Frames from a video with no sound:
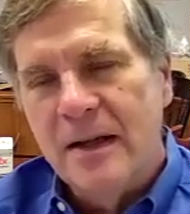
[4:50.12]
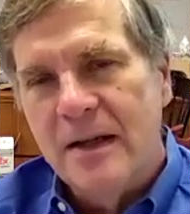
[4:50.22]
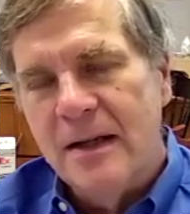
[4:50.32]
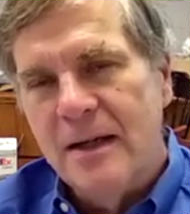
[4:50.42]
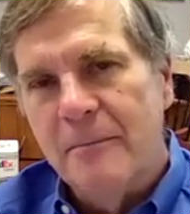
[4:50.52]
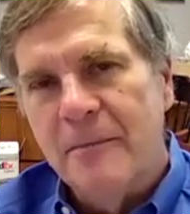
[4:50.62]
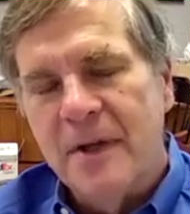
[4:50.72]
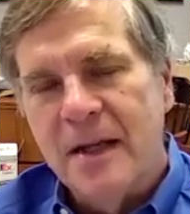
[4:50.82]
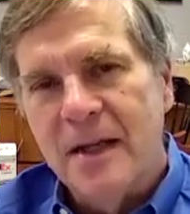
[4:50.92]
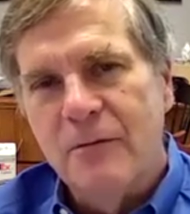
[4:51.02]

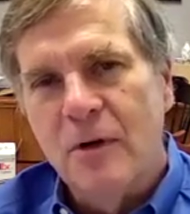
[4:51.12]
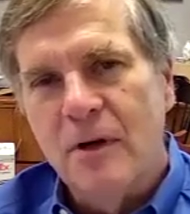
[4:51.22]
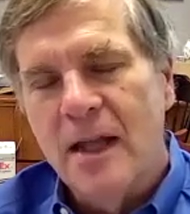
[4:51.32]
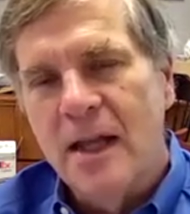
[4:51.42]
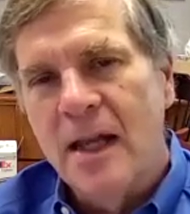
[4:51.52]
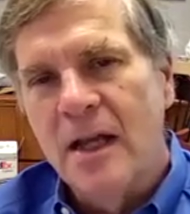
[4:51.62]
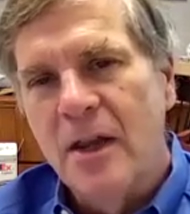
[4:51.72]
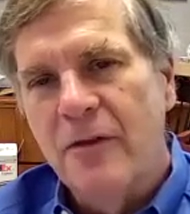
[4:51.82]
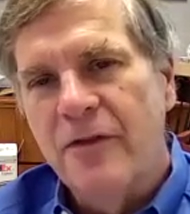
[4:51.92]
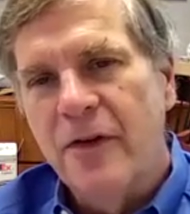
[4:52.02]
And we'll get into
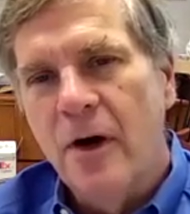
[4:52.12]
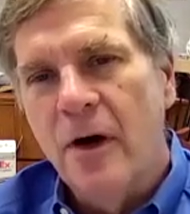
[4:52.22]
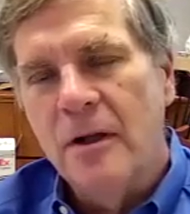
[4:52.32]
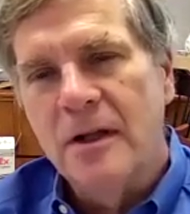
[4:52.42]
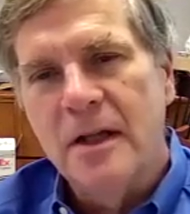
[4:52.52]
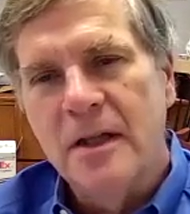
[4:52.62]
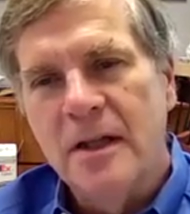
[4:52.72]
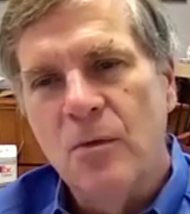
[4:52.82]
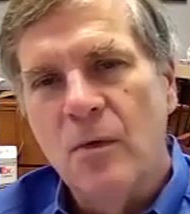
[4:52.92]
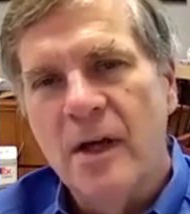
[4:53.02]
the fall and
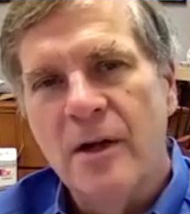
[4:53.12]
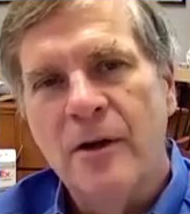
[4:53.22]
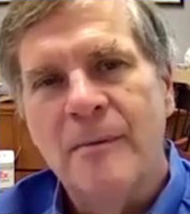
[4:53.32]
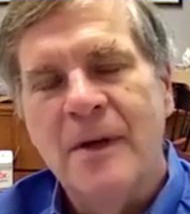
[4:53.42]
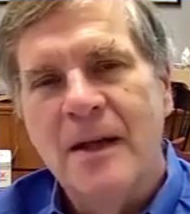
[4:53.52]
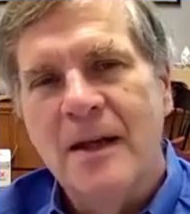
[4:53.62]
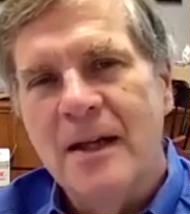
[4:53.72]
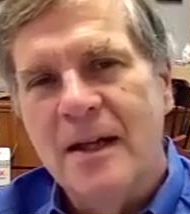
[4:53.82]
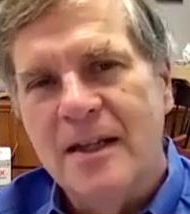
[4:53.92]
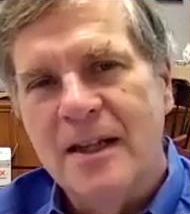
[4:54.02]
then winter.
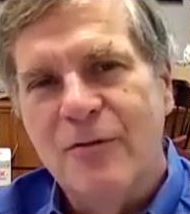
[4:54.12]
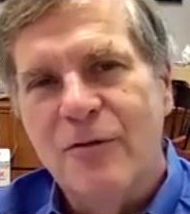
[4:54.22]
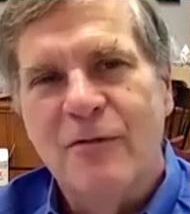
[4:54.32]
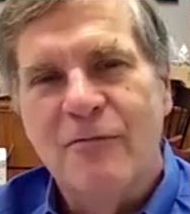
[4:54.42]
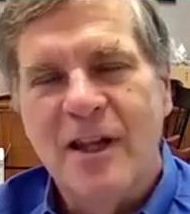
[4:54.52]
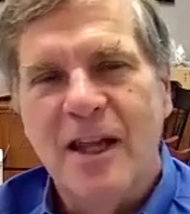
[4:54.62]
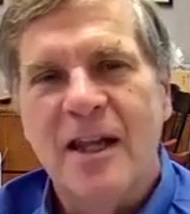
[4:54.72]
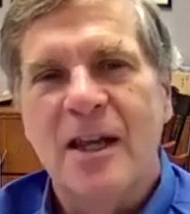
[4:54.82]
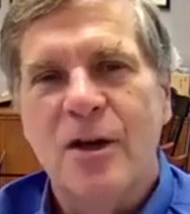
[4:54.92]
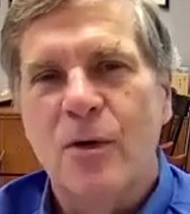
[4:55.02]
And then when we get
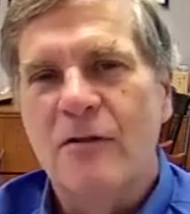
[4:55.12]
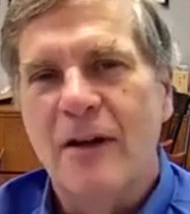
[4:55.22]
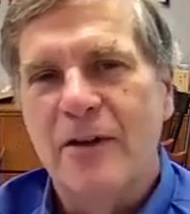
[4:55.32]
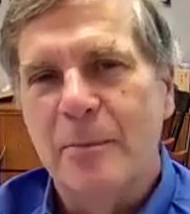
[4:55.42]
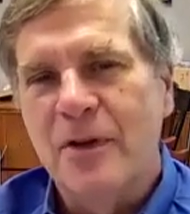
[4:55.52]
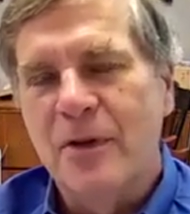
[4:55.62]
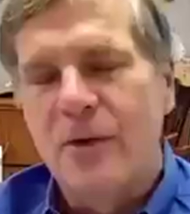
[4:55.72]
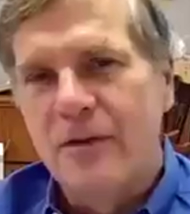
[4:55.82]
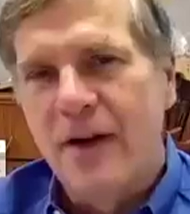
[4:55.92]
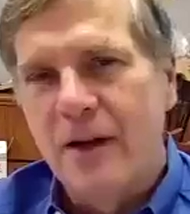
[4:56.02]
into our
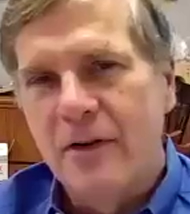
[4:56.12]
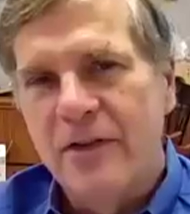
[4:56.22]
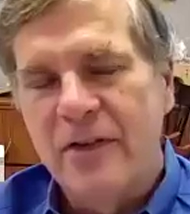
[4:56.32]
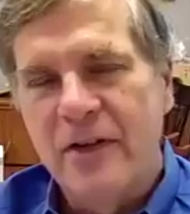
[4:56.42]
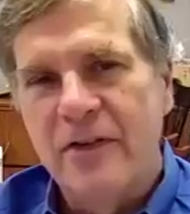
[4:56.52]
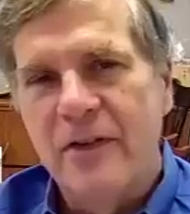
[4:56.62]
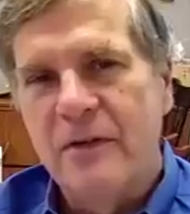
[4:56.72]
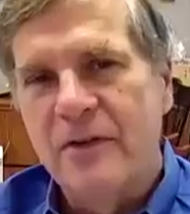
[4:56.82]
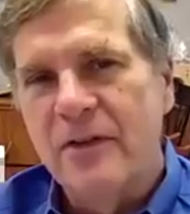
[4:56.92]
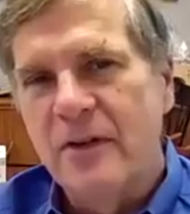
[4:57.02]
respiratory viral season,
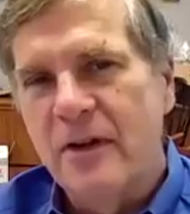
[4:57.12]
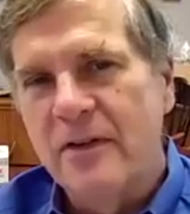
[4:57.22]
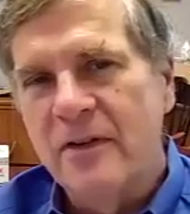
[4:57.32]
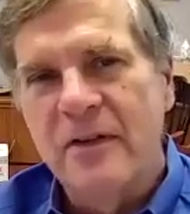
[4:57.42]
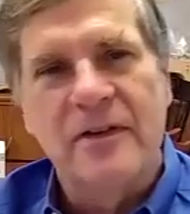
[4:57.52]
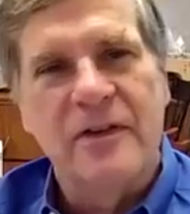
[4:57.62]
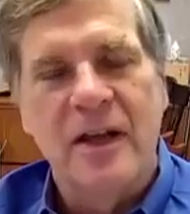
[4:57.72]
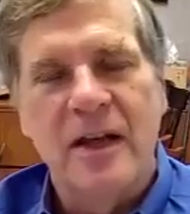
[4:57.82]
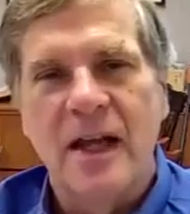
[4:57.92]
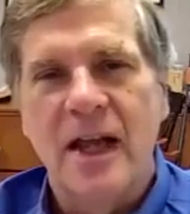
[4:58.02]
which starts in the
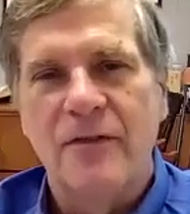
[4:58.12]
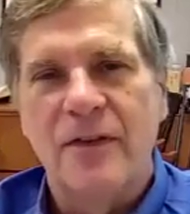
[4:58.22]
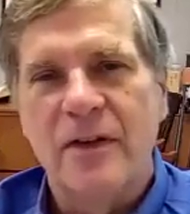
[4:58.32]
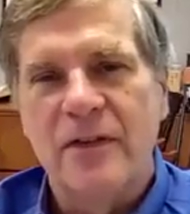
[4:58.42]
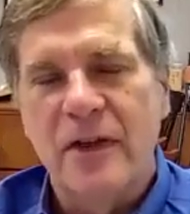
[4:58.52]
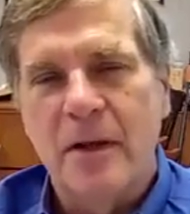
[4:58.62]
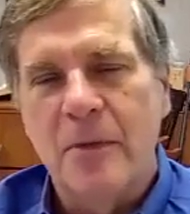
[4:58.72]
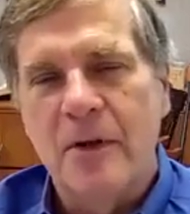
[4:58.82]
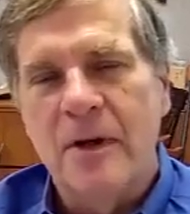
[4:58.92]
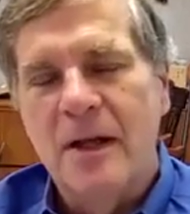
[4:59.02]
second half of
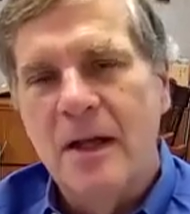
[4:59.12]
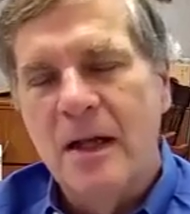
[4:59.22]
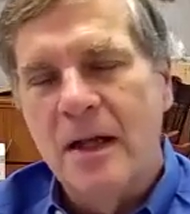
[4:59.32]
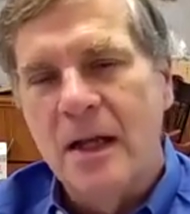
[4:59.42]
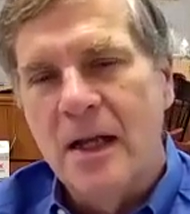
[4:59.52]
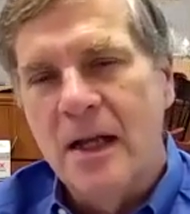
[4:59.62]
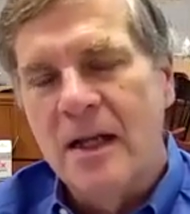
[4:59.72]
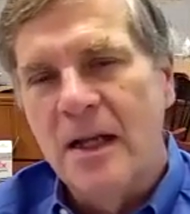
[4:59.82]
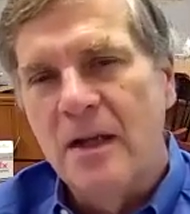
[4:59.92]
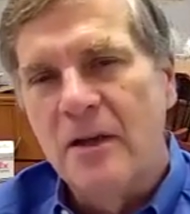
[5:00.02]
December, getting into